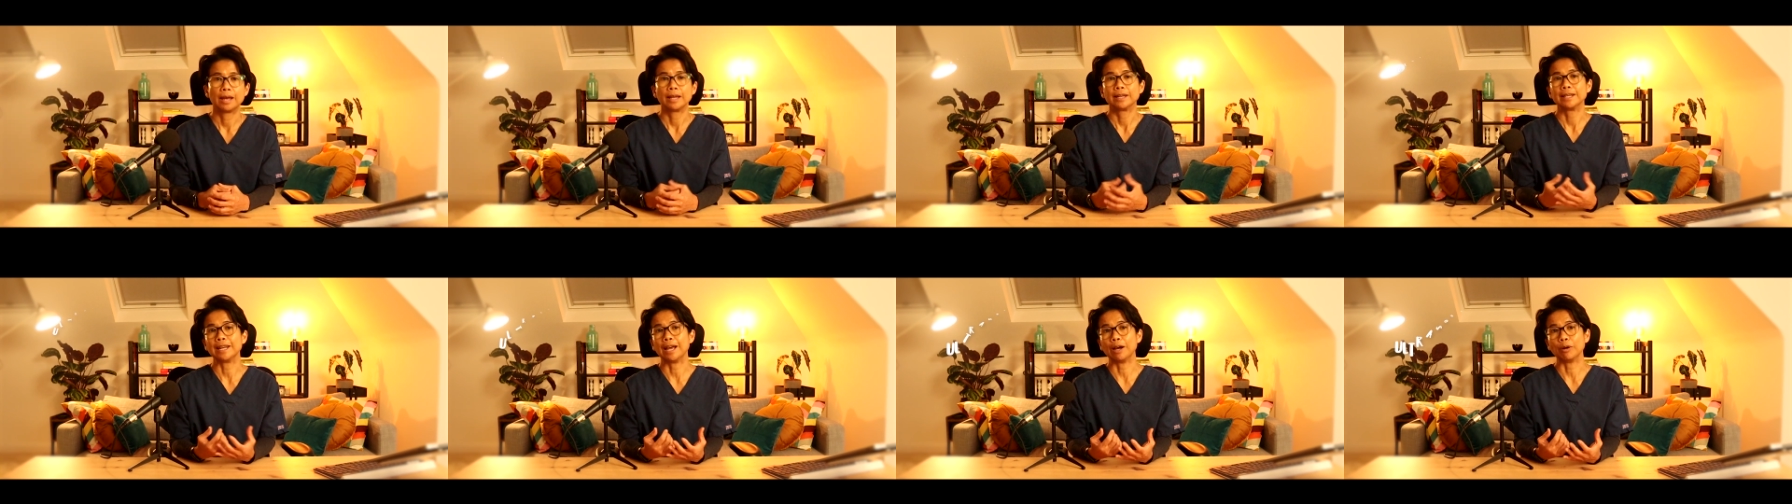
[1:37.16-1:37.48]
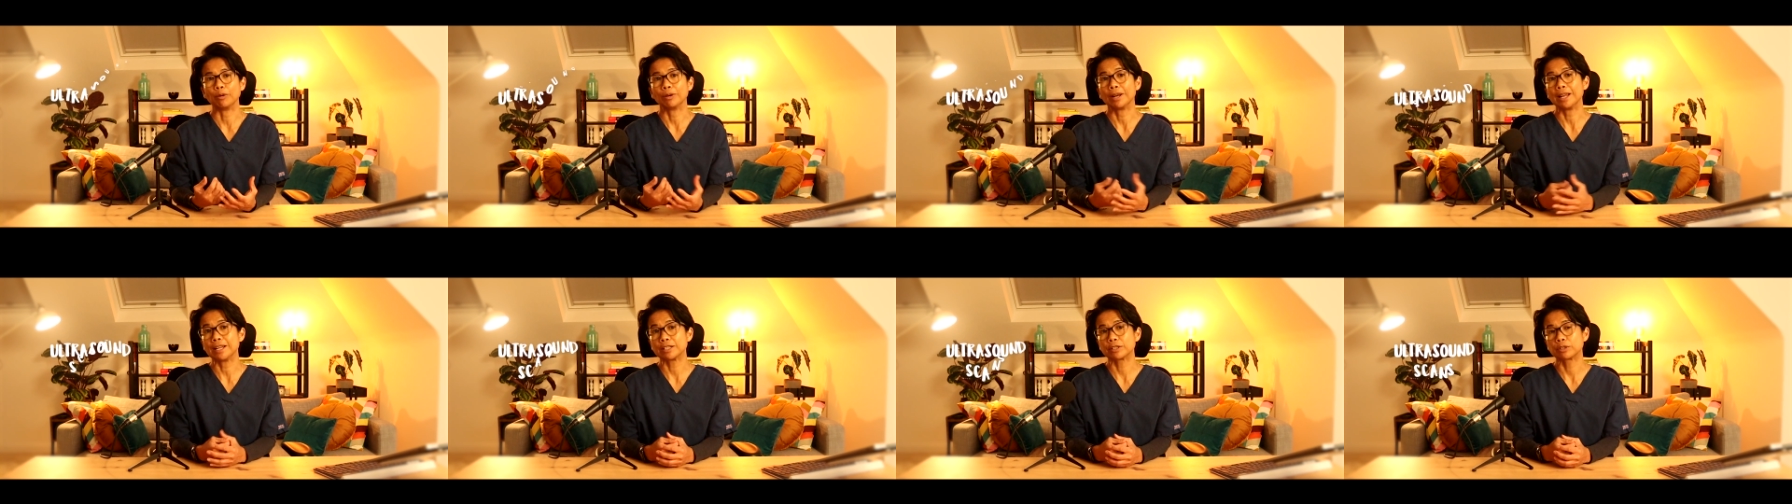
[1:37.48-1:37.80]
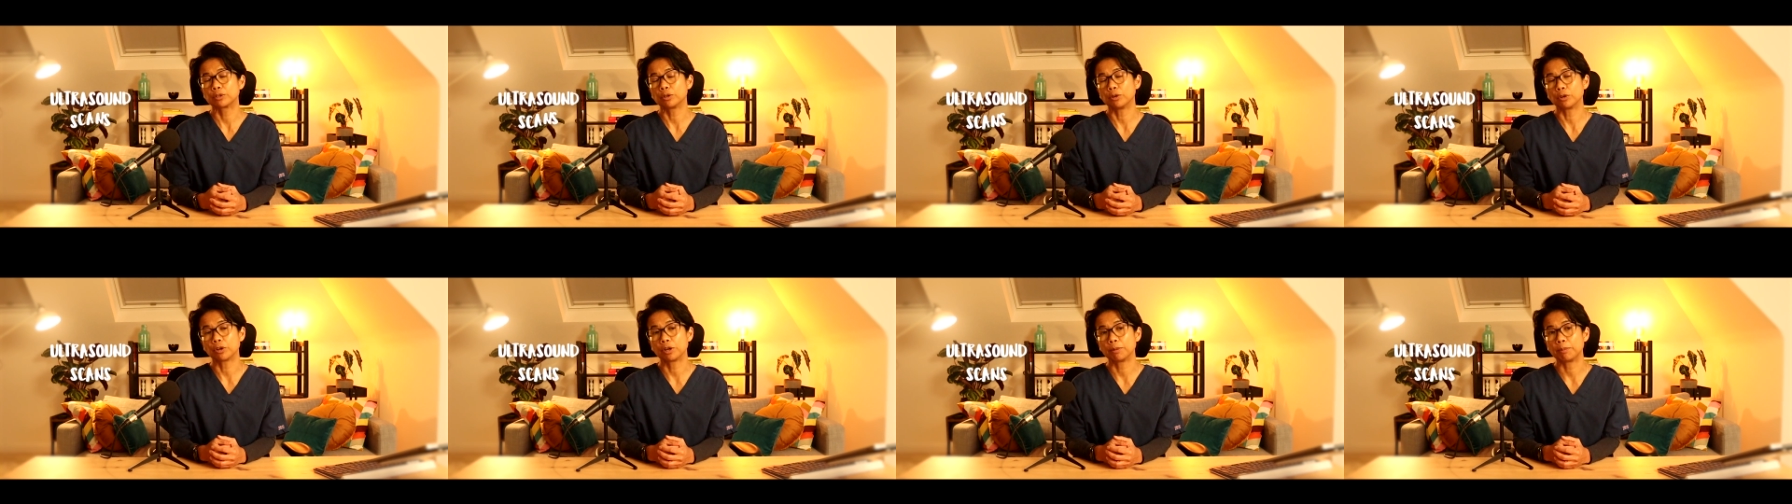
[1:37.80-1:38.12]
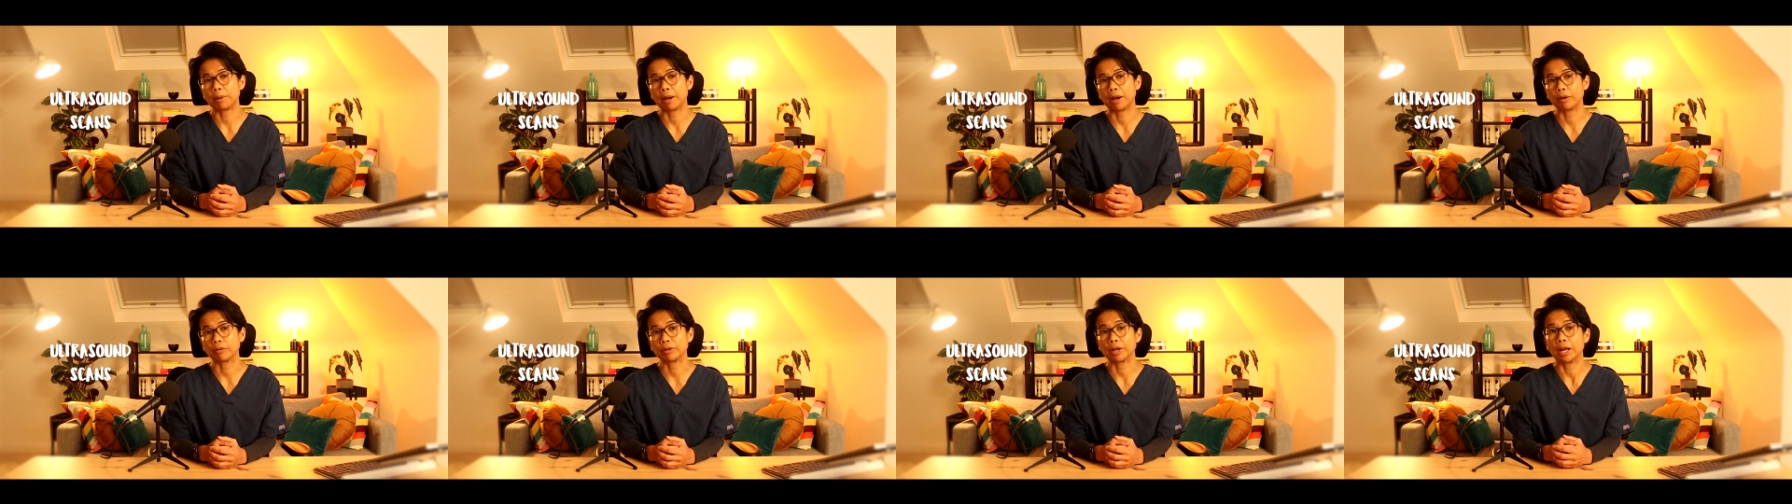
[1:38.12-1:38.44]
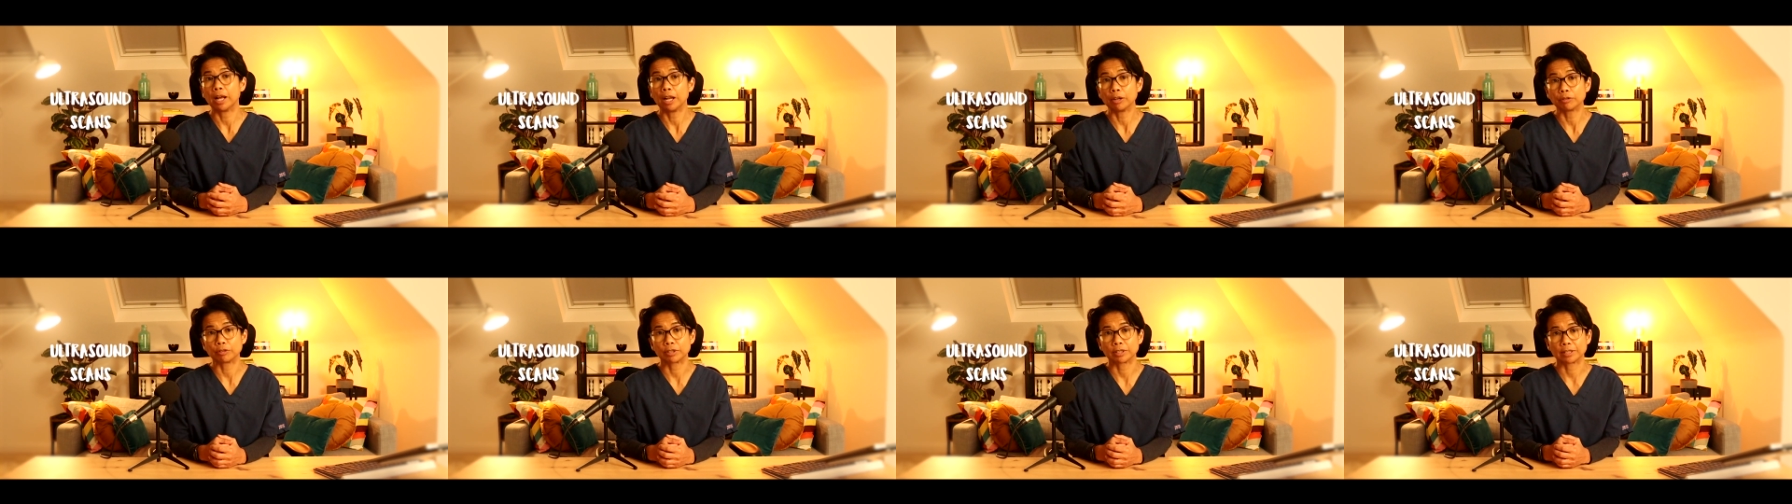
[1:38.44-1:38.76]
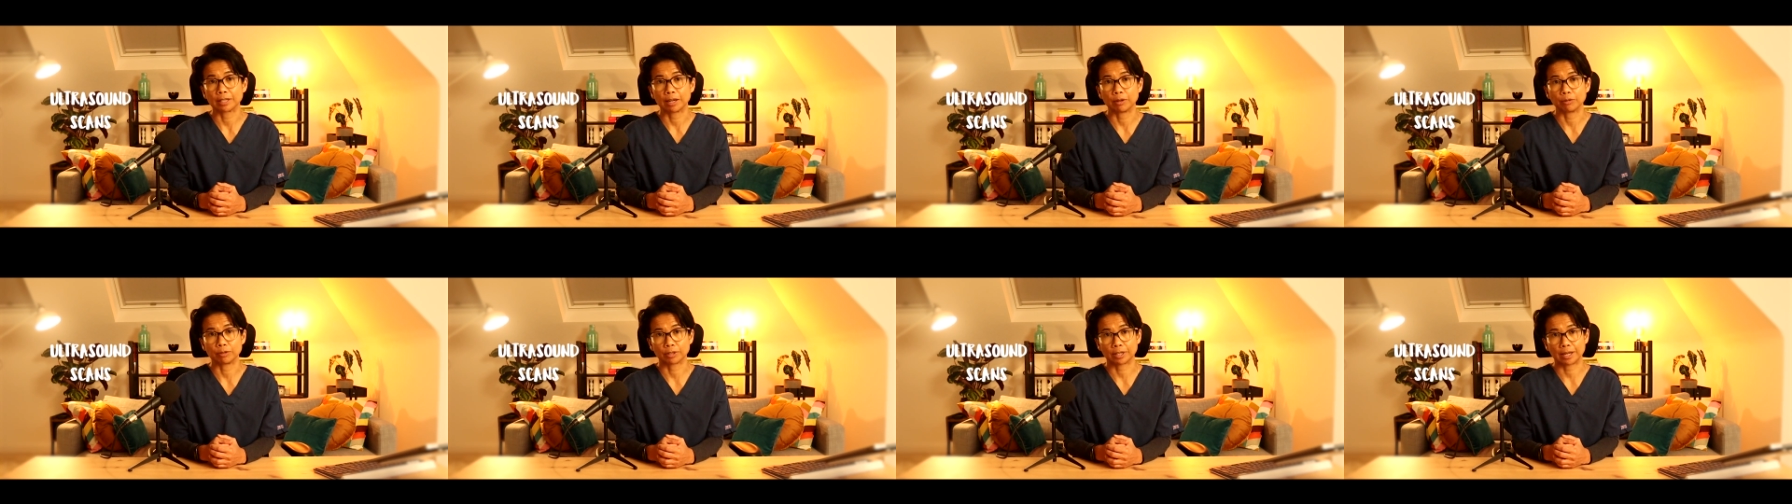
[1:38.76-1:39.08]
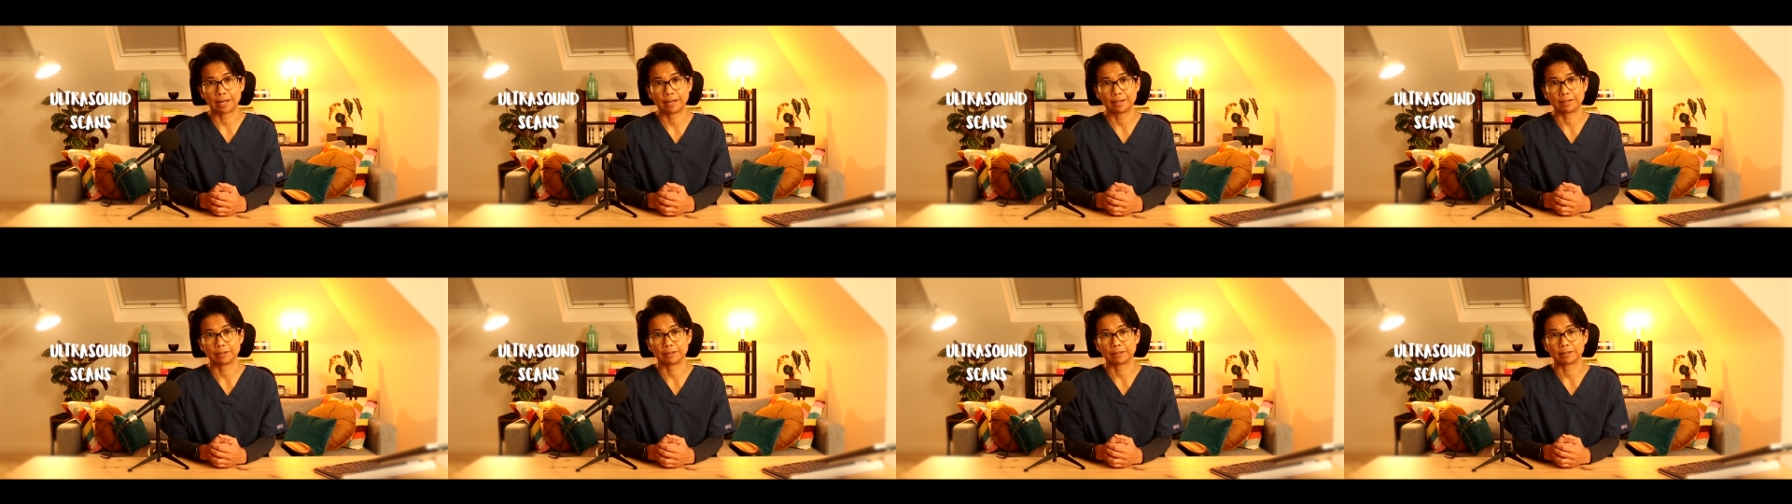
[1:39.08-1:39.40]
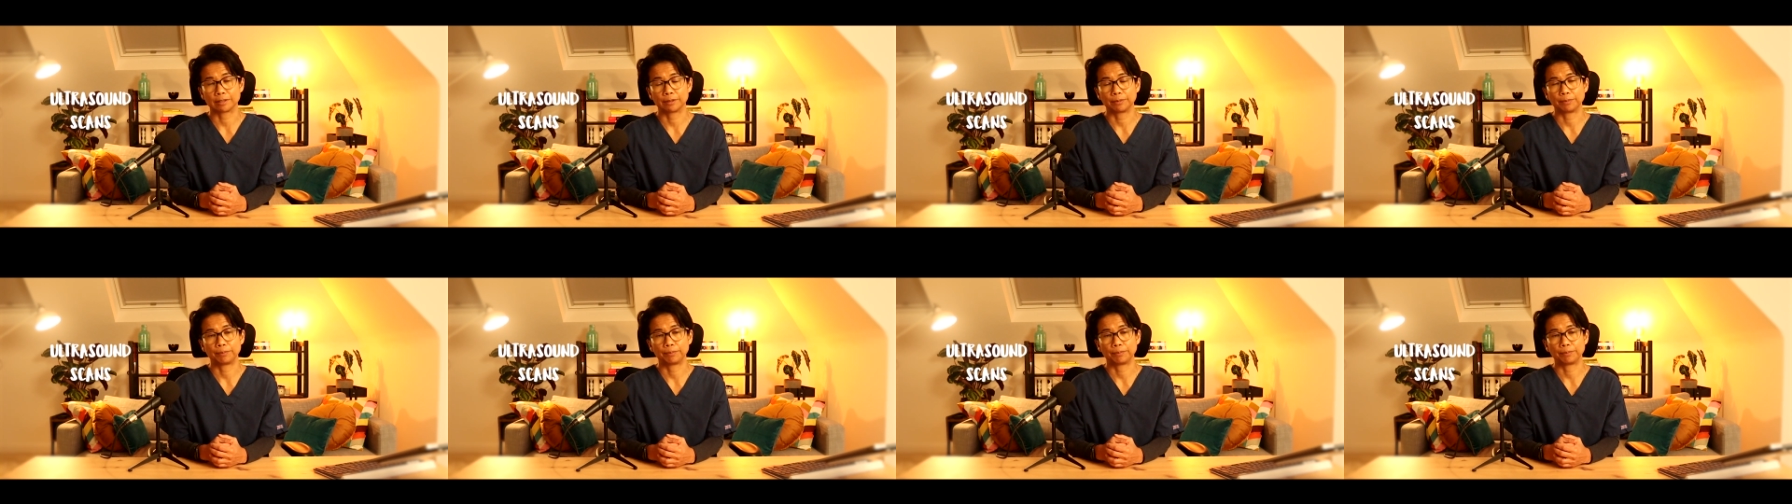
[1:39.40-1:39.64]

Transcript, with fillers: Now, let's talk about ultrasound scans.